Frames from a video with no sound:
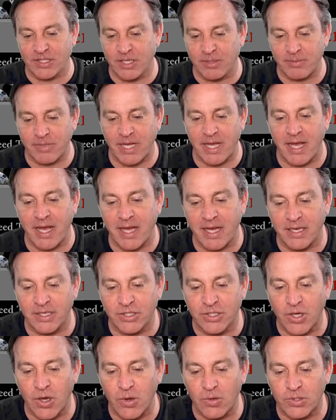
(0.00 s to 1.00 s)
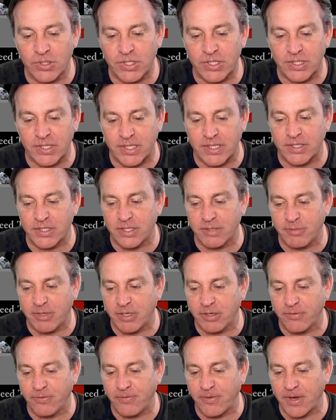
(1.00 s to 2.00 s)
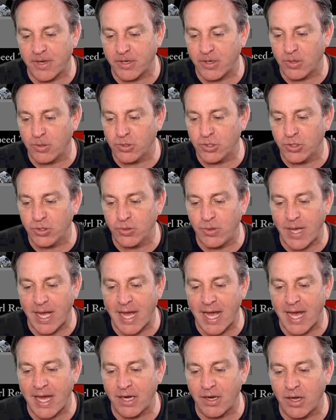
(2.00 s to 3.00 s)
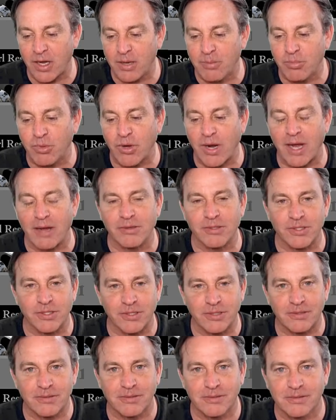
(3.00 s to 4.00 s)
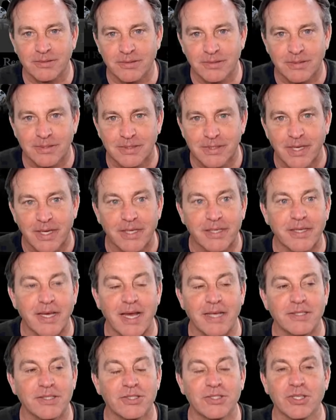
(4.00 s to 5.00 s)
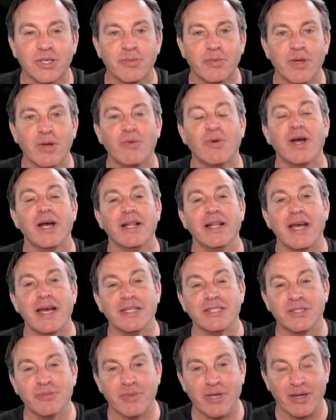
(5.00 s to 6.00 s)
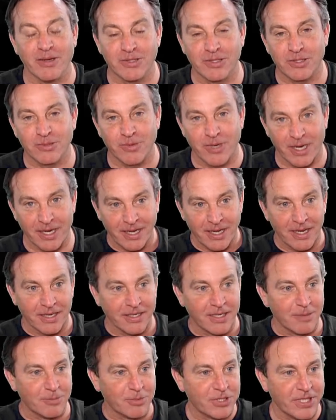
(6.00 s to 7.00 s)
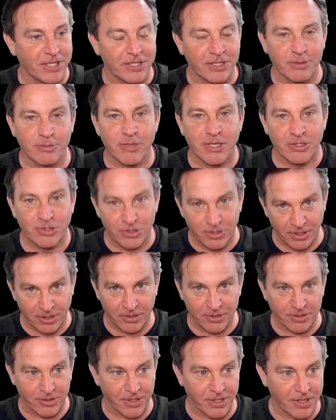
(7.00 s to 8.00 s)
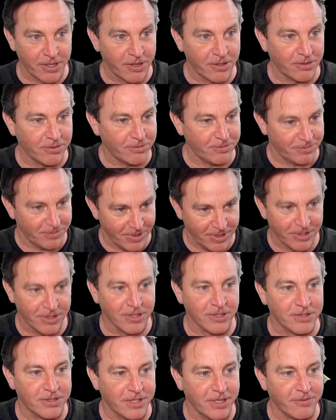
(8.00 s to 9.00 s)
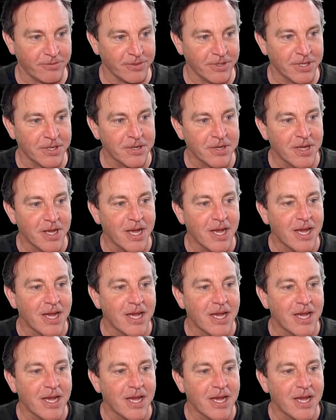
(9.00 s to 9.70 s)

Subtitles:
System, and go to System and go to Add-on Browser. Yes, it took me a while. I had some errands to run. I ended up changing my shirt, so I know it looks different.